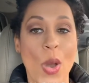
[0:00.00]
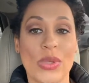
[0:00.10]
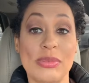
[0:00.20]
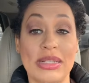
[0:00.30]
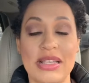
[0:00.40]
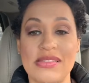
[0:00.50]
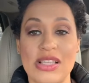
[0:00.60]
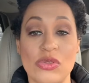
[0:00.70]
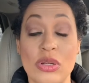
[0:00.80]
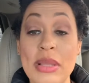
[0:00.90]
was about to have
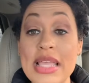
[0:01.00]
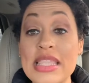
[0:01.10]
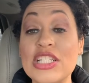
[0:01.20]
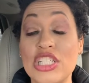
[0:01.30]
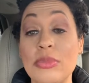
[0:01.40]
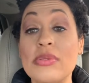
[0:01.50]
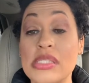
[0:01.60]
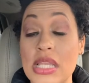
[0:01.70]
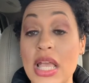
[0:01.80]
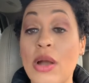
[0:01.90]
sex with him and then she
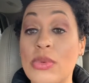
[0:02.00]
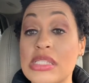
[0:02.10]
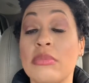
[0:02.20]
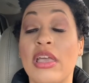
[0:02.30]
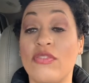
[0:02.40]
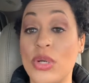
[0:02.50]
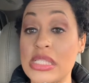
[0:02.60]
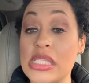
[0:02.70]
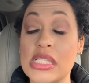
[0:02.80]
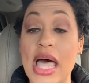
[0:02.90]
presented him with some
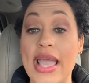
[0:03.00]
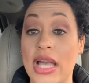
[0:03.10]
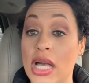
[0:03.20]
invoices like